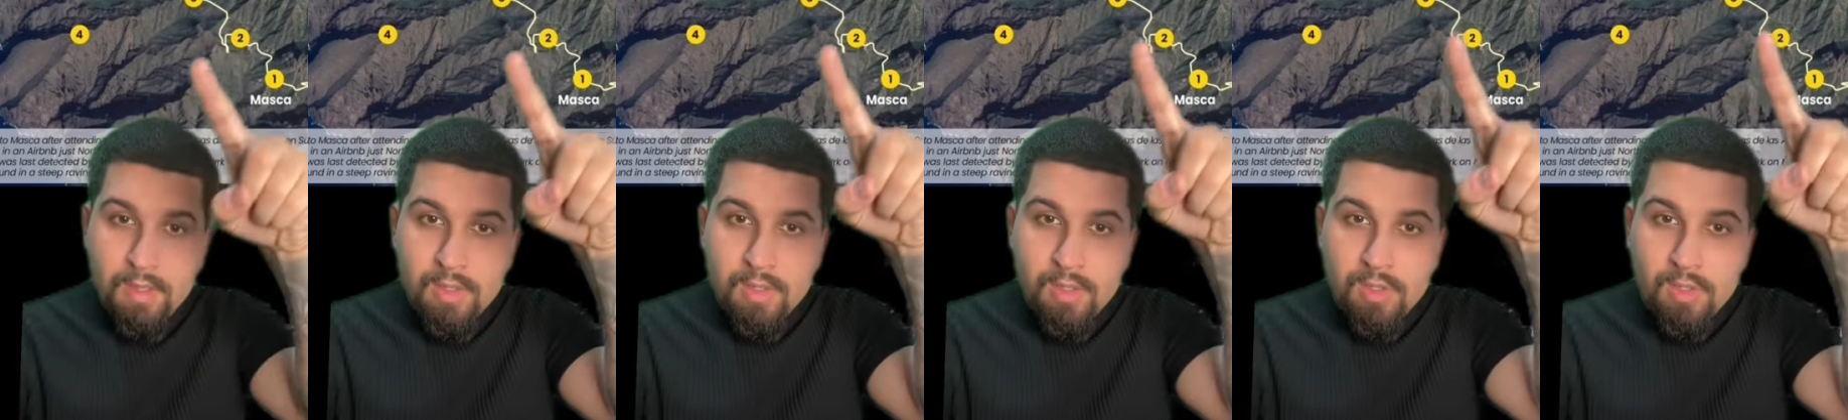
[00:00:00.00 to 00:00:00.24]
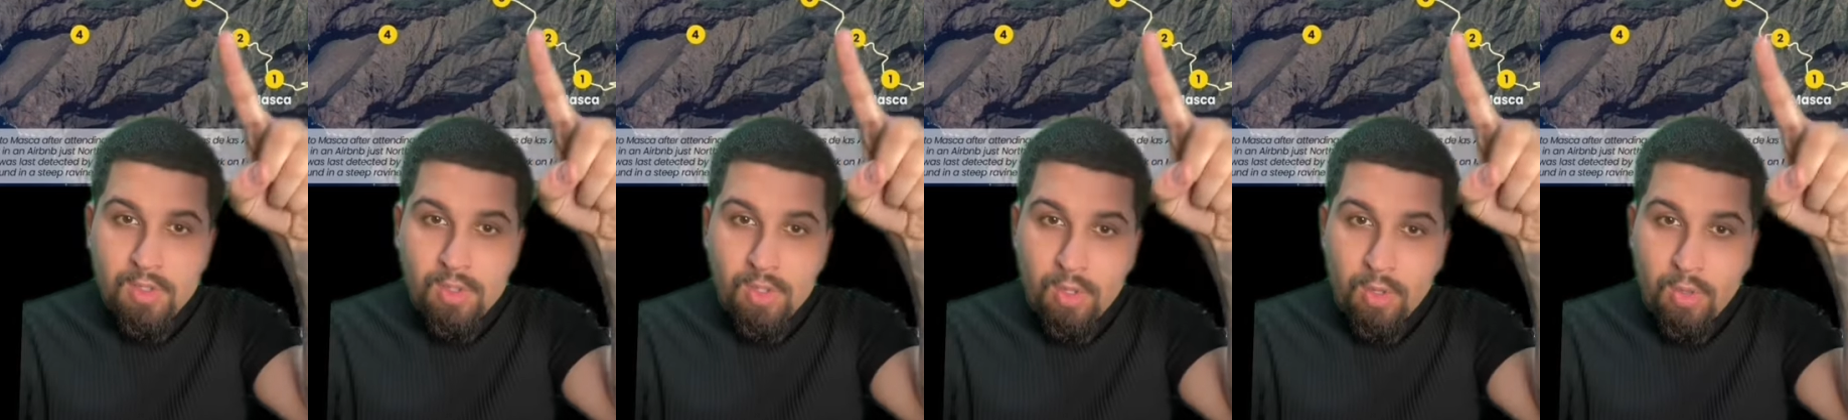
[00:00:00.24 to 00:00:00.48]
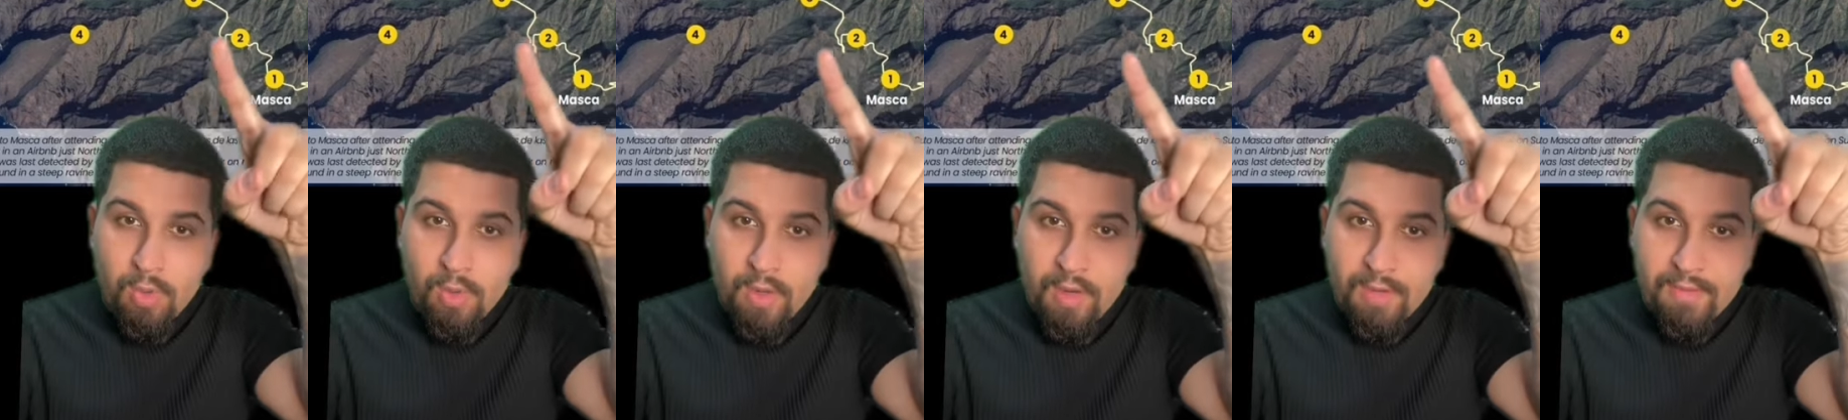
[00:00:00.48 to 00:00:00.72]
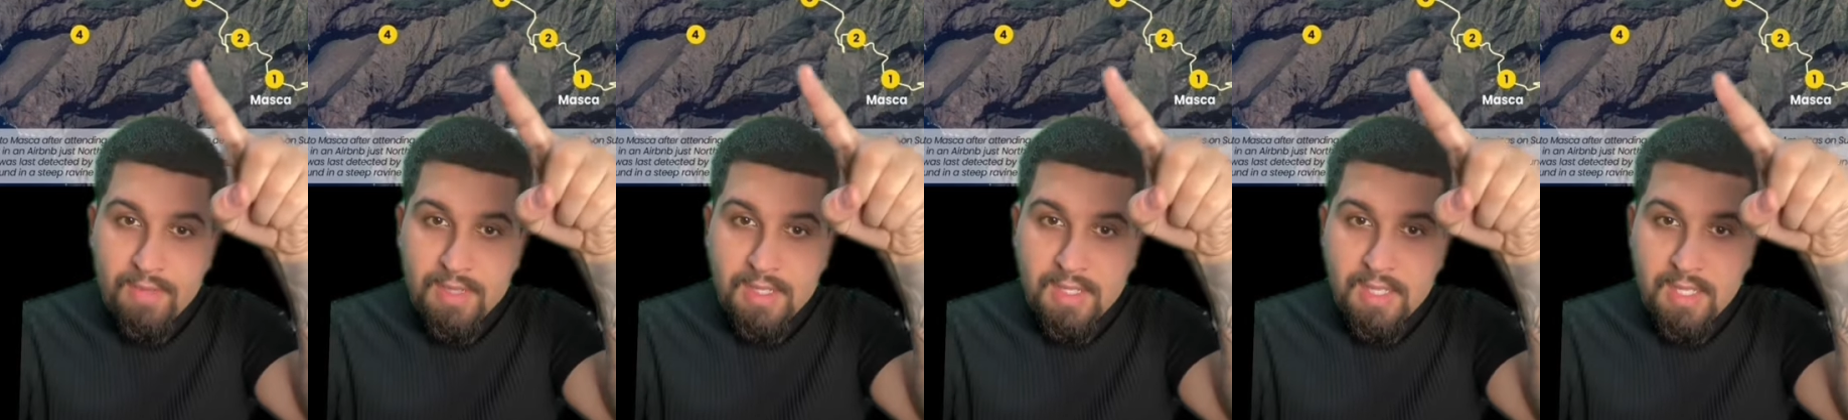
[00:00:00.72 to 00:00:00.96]
So
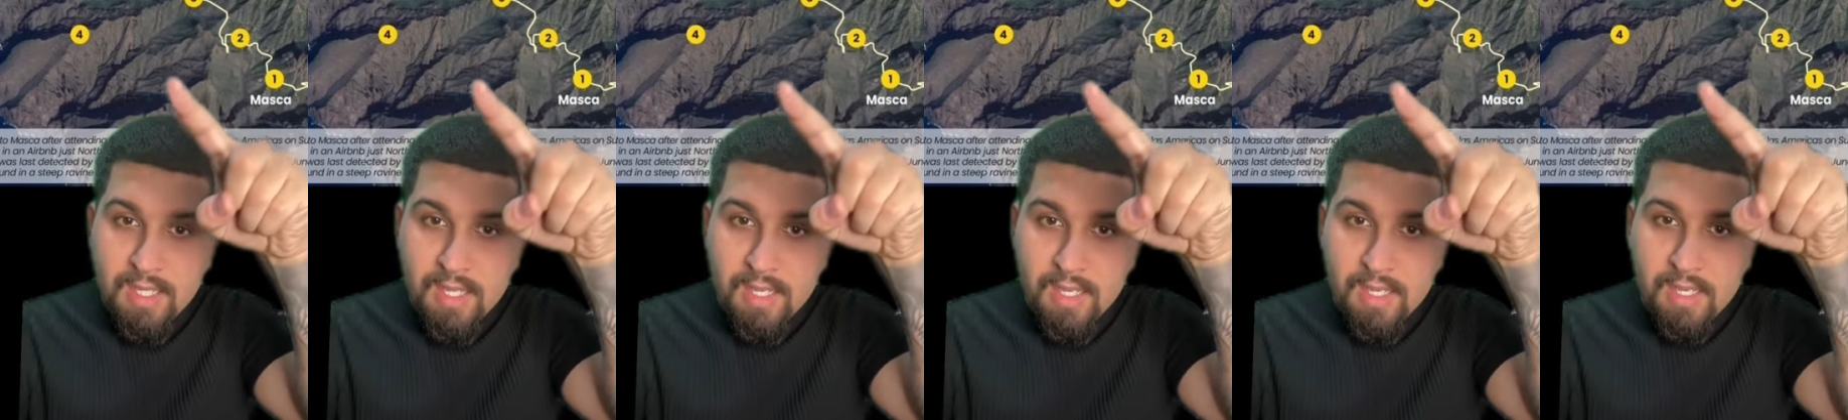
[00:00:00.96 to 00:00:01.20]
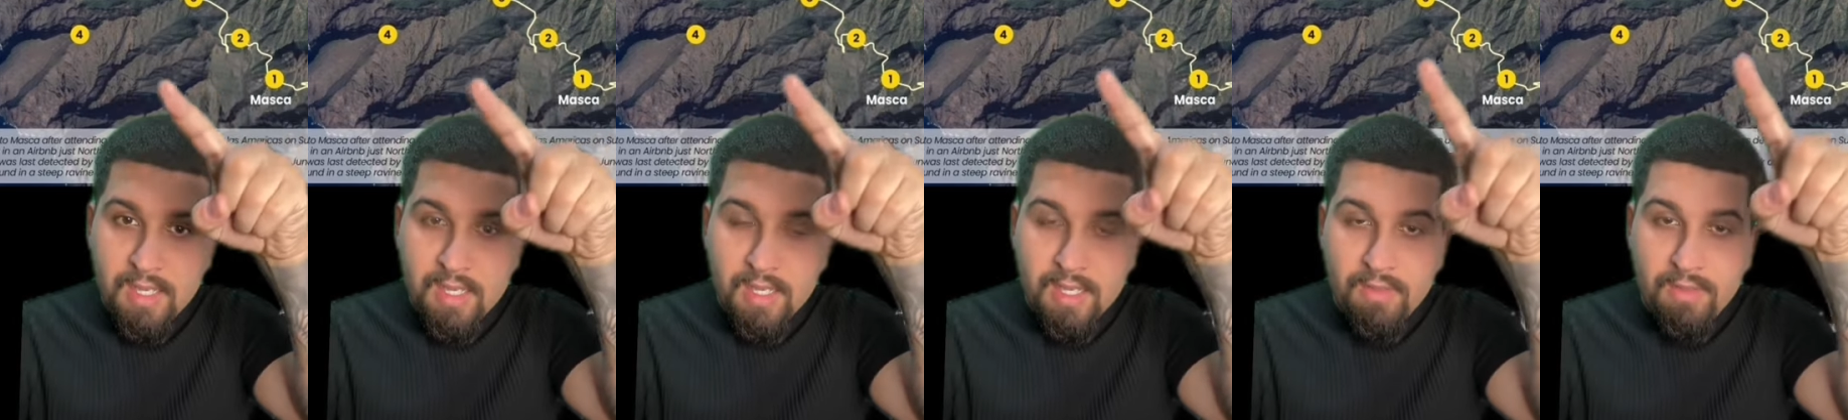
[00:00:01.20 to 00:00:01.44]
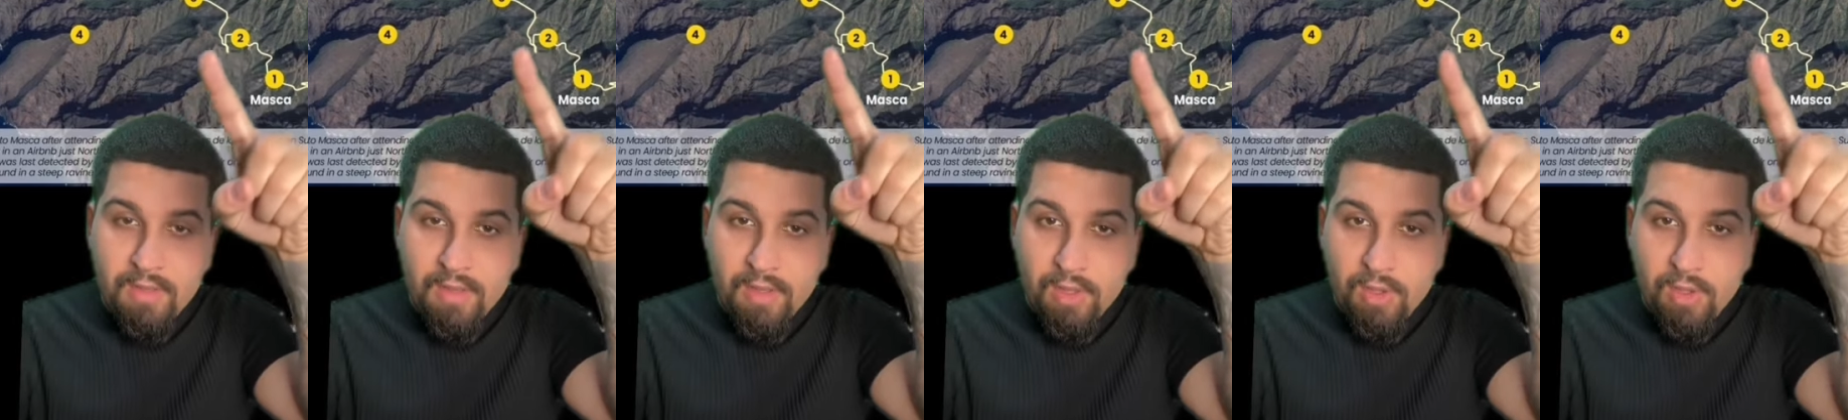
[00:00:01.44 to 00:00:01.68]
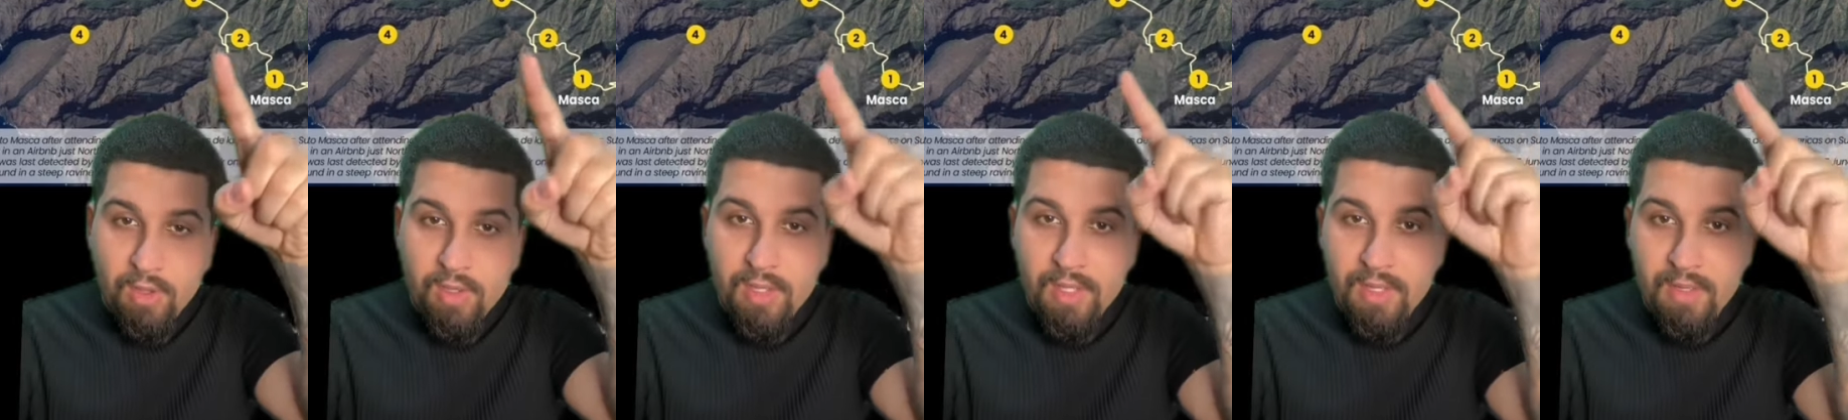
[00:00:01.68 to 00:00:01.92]
obviously, if you look